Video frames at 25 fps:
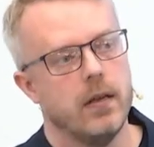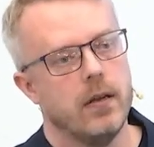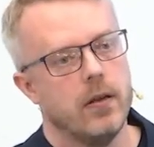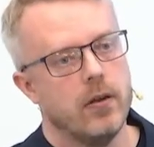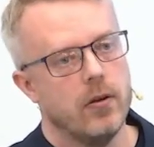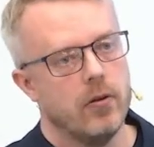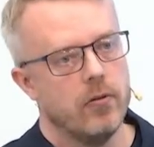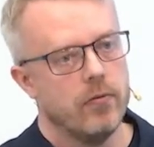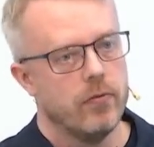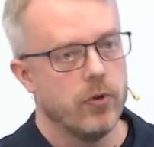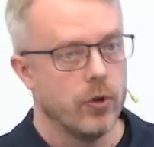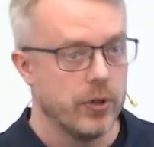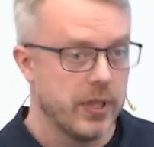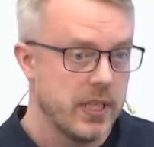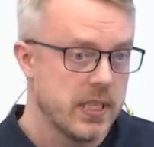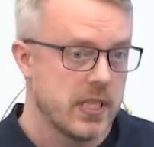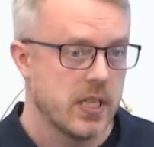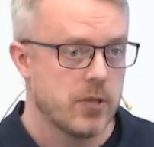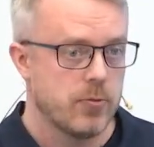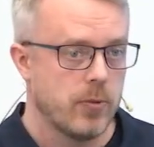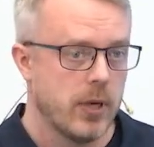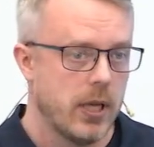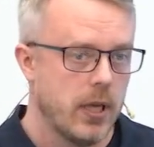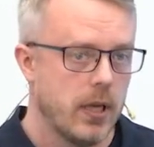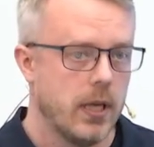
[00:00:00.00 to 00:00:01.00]
for this
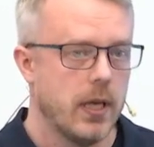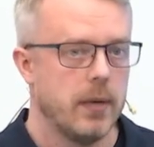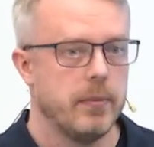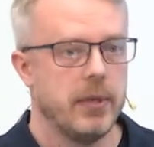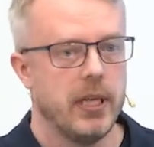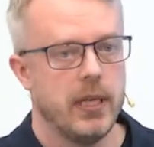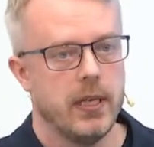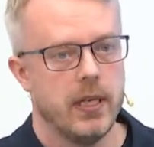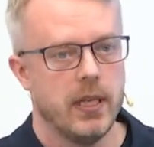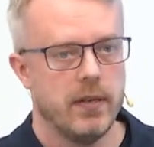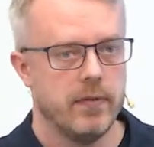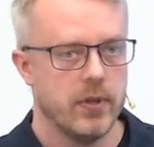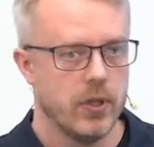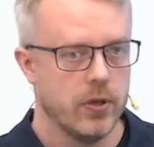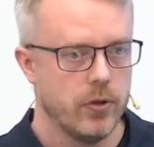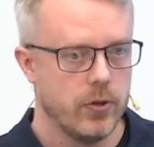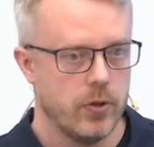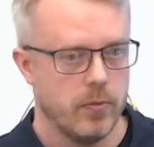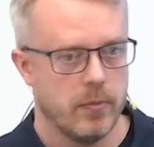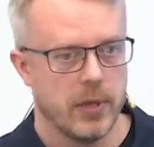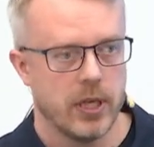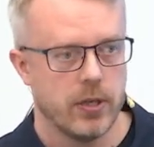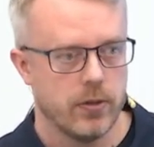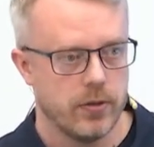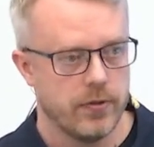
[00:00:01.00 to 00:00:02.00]
as well, I mean, even though you
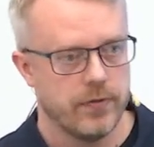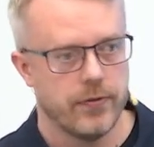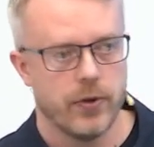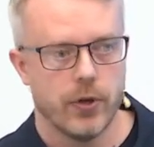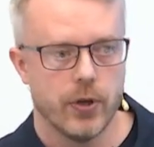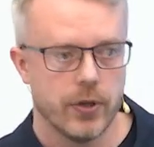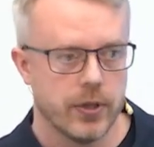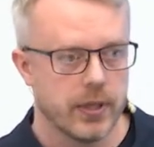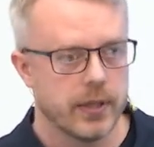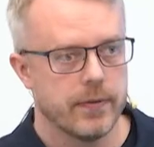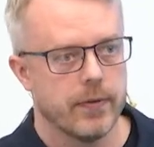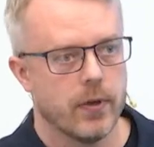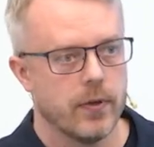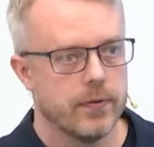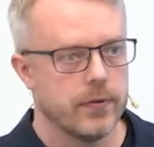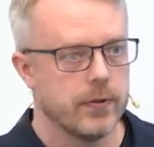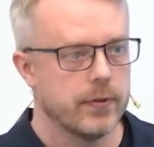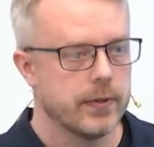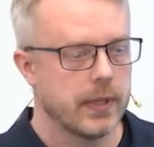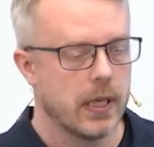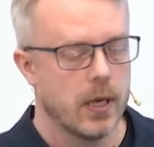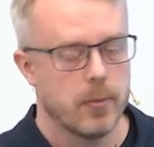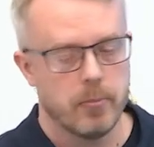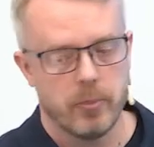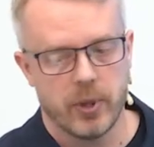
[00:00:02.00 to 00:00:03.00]
might not have heard of the
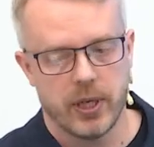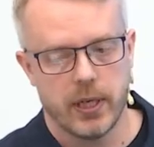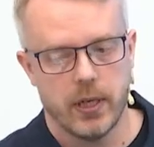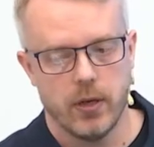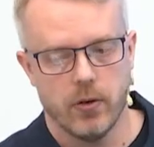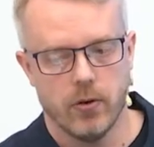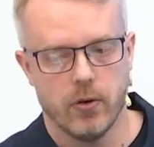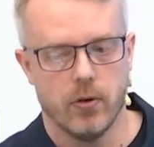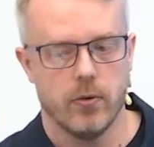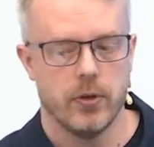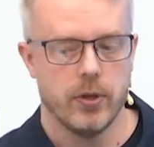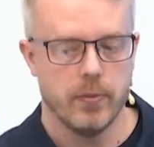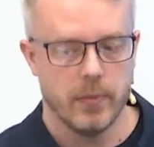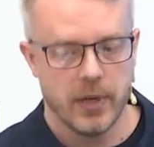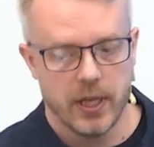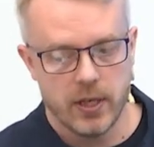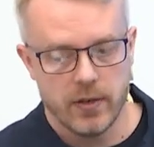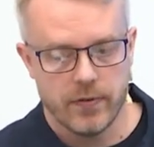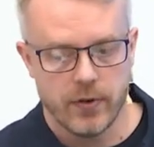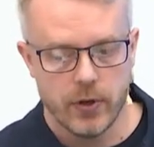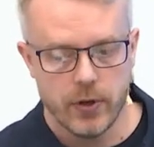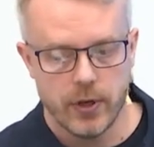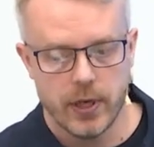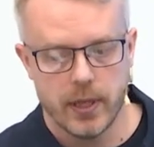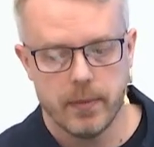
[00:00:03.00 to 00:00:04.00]
company, or you might
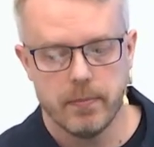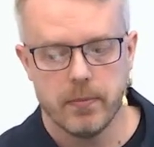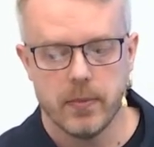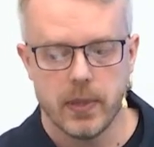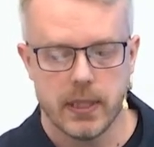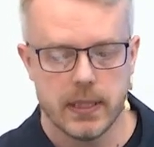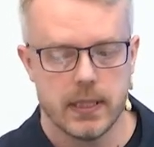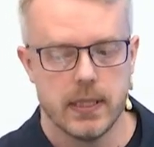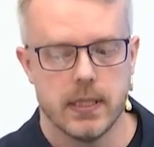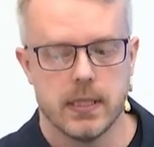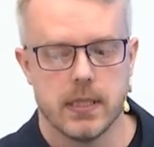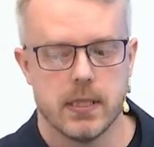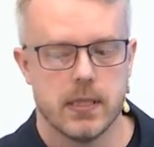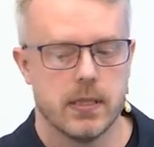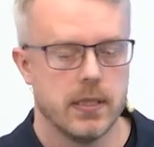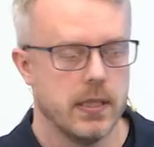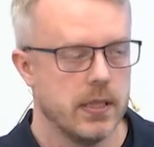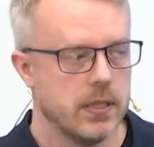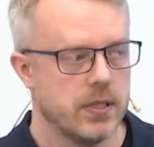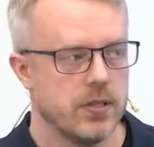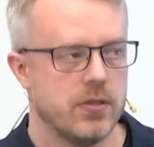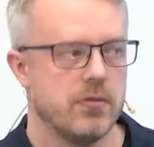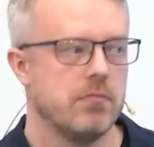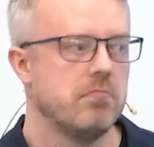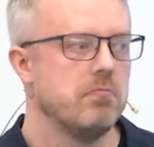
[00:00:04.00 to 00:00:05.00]
have heard them, but it's
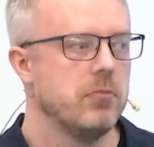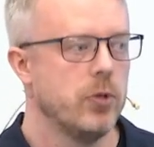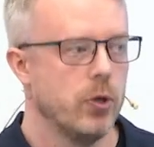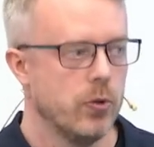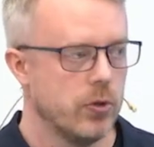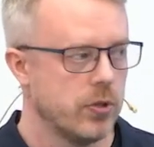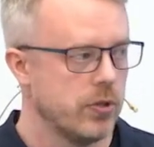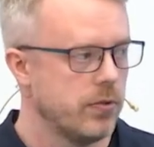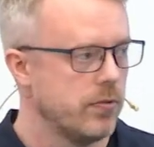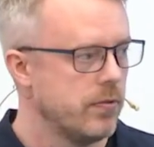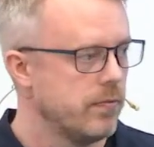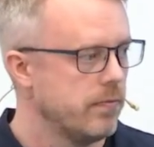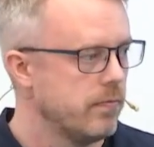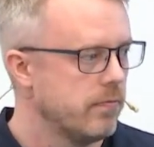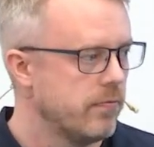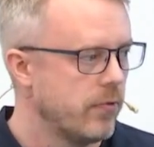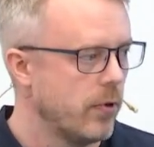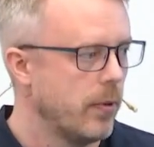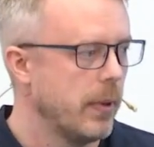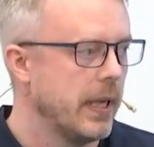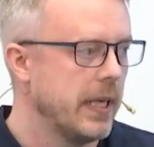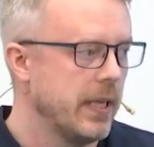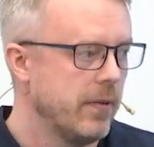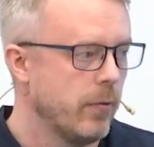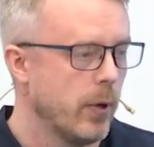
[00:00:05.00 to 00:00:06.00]
used
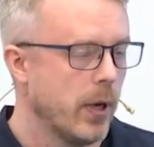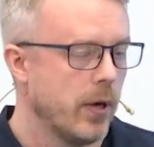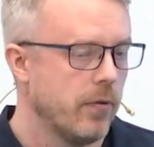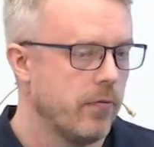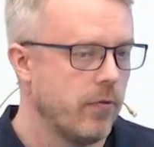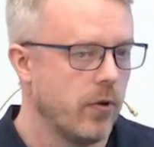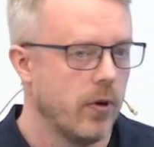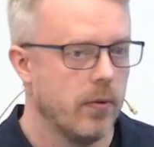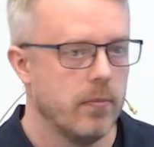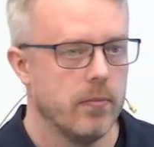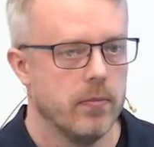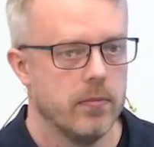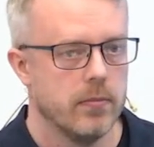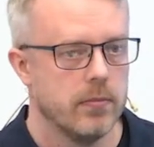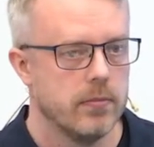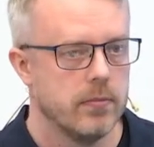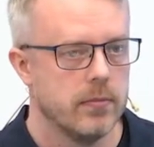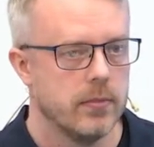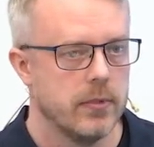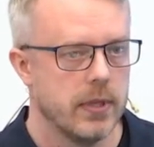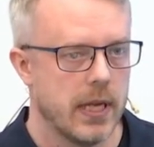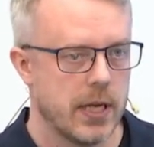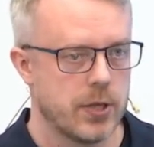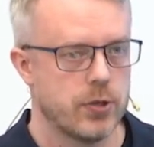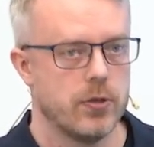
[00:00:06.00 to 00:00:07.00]
from anywhere from
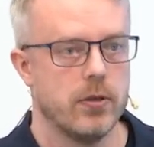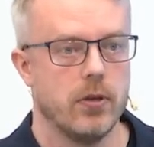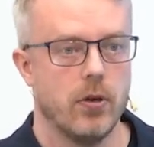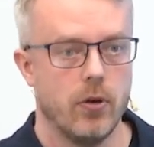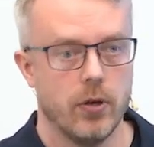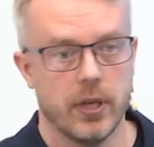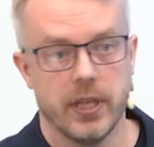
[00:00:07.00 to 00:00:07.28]
national hockey